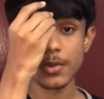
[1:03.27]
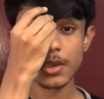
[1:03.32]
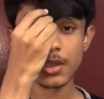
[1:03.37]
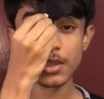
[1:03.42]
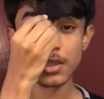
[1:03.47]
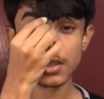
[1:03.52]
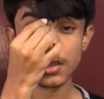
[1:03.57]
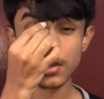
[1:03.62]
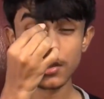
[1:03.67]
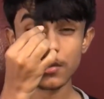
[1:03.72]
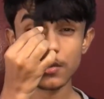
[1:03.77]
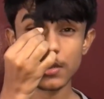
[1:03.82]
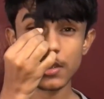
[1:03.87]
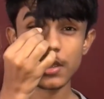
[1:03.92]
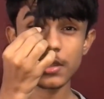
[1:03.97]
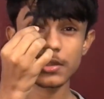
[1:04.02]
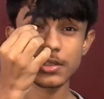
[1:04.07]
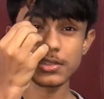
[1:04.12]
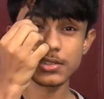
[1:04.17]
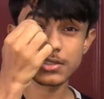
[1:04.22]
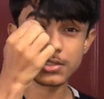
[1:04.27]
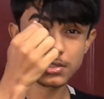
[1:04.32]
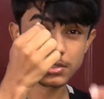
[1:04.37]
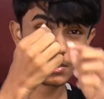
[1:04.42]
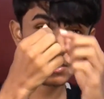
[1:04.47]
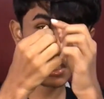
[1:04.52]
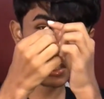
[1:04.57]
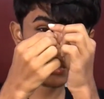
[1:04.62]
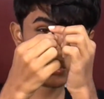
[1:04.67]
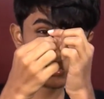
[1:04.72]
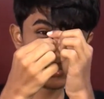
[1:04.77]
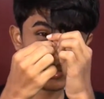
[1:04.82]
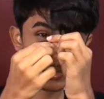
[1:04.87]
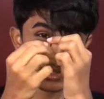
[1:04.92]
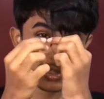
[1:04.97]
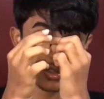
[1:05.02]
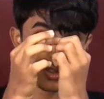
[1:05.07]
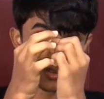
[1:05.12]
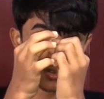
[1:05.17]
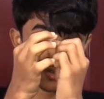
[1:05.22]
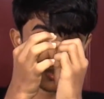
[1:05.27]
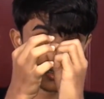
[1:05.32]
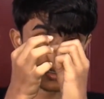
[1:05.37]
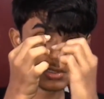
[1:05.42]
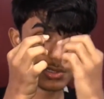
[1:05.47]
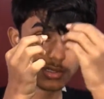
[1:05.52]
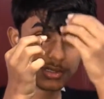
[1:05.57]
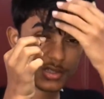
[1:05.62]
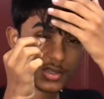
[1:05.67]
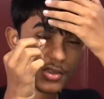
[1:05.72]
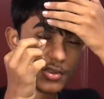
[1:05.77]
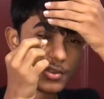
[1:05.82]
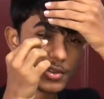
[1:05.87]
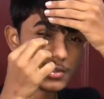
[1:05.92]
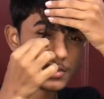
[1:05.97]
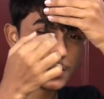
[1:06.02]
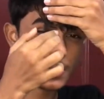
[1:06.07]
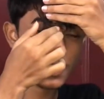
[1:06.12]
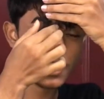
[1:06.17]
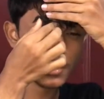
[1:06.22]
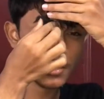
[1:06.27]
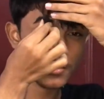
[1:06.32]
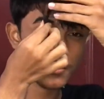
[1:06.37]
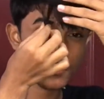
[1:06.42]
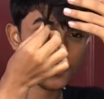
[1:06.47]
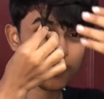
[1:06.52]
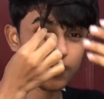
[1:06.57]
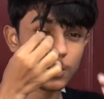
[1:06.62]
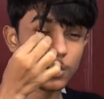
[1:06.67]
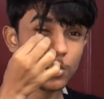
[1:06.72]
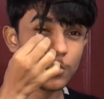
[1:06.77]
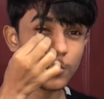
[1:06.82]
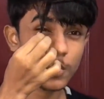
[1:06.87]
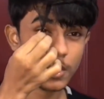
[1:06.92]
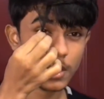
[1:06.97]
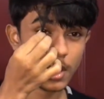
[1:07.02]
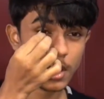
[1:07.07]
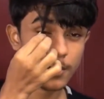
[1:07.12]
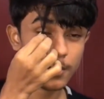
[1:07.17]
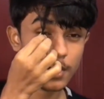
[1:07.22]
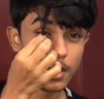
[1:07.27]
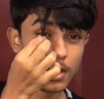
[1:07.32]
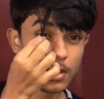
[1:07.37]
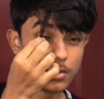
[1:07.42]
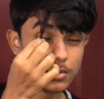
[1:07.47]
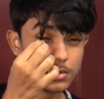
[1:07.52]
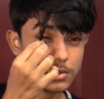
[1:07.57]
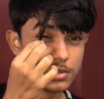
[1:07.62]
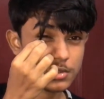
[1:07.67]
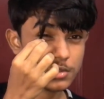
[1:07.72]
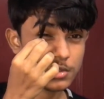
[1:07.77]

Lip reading: my hair length, it's down to here, so it's kind of below my eyebrows.